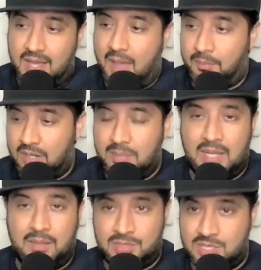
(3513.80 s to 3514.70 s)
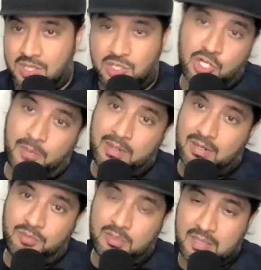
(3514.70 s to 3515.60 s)
I'm going to be able to chop it
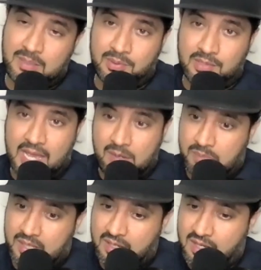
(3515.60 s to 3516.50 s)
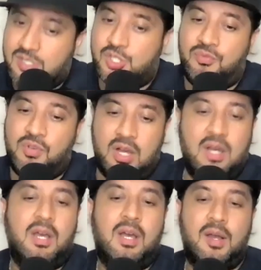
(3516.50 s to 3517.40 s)
up with people. And because you've got
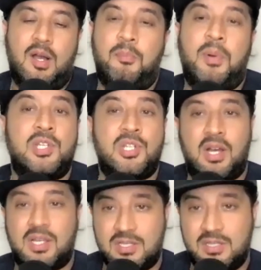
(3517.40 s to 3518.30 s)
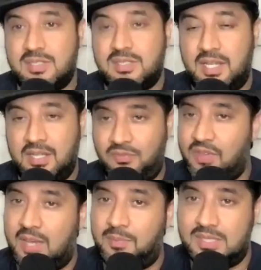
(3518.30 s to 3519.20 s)
a bunch of hustlers in the
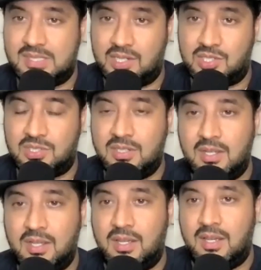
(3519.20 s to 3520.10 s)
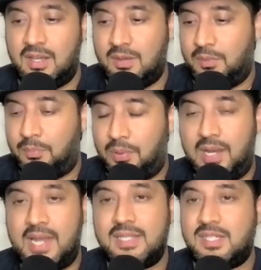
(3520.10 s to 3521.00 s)
VIP section,
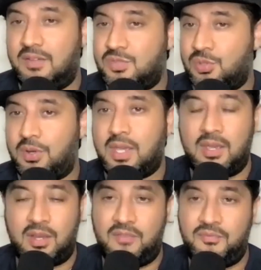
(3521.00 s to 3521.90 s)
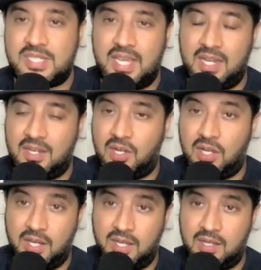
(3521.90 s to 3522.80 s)
plenty of talking and conversating and
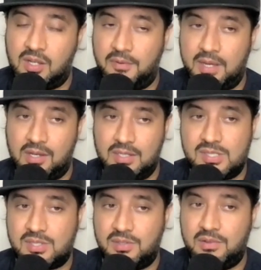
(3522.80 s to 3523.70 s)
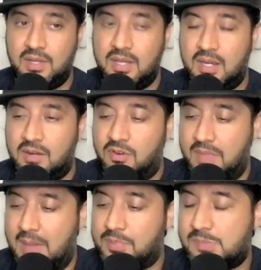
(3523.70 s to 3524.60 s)
learning going on. So from
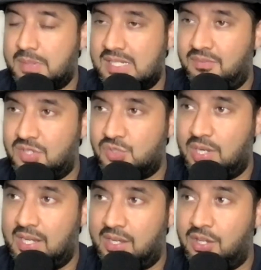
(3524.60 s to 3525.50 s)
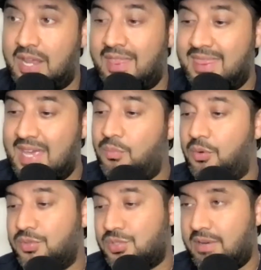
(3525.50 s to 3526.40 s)
that perspective, it was really good. And then
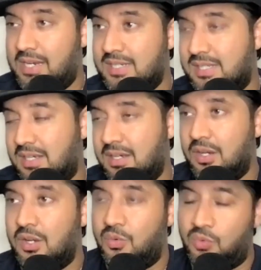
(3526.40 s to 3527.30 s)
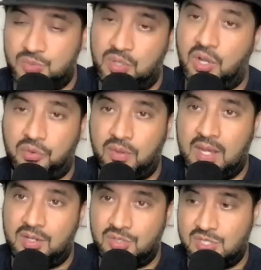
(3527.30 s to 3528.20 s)
what was great is that once we got through that
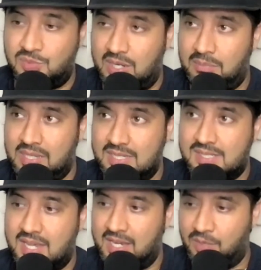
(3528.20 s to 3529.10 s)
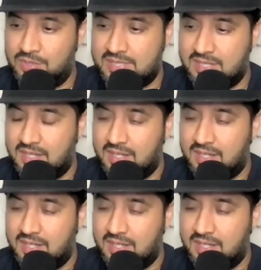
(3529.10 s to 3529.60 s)
120 minutes and it was